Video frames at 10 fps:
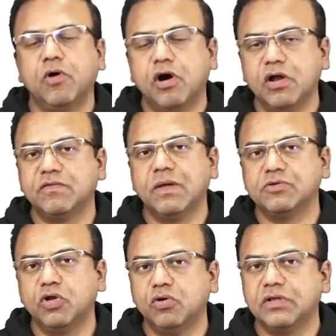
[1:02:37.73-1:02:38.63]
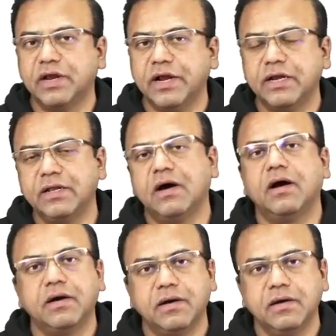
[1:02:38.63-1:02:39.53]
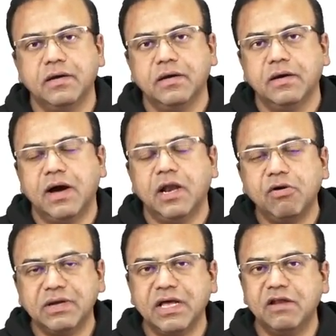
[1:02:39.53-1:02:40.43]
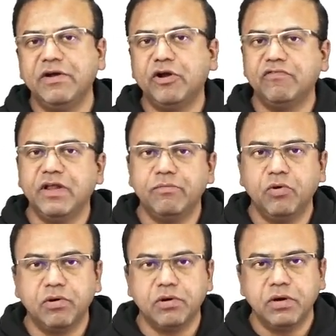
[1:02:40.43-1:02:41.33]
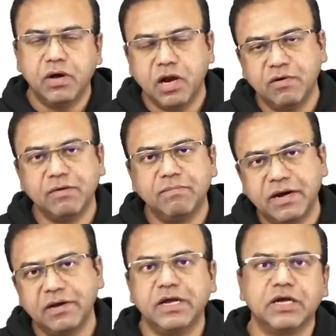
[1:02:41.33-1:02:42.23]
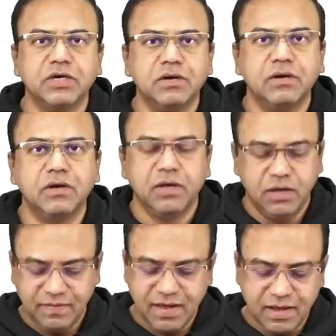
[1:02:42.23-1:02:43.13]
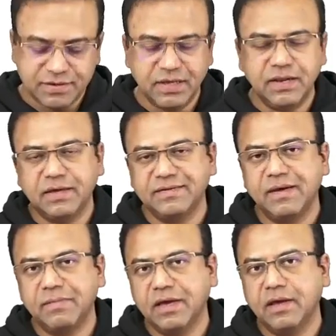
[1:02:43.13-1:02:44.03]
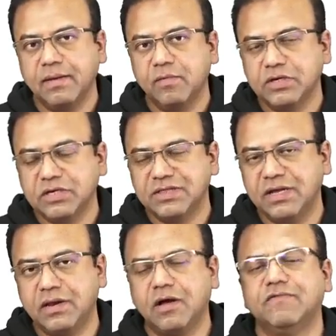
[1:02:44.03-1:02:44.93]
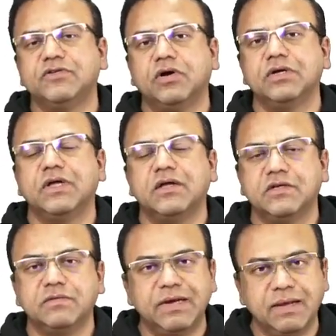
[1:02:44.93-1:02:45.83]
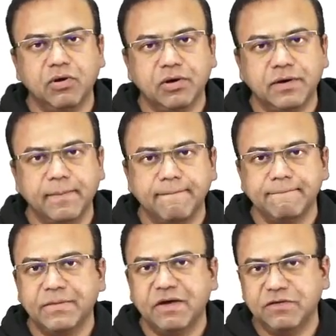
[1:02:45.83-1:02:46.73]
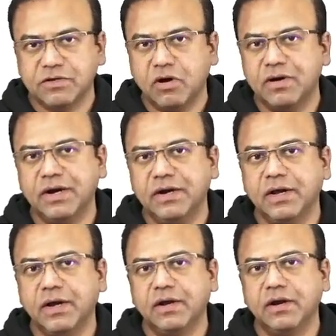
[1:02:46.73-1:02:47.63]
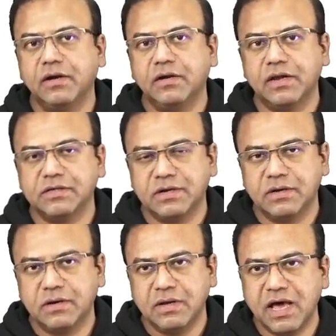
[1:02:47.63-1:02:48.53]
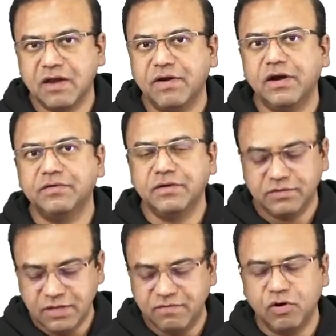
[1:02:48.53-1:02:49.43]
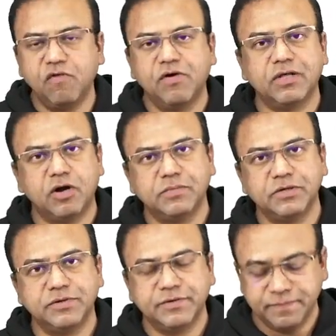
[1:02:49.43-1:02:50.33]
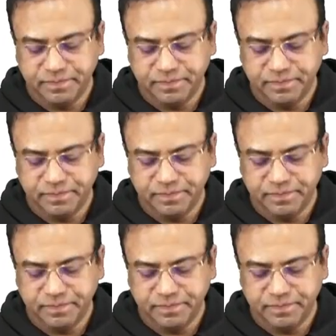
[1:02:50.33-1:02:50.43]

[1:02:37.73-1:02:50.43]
All of them slow the rate in the heart, allowing the LV to fill more, allowing better ejection. They ask in the exam again, which is the drug of choice, the answer is beta blocker. If it's contraindicated, there is an airway disease, then we go for other options.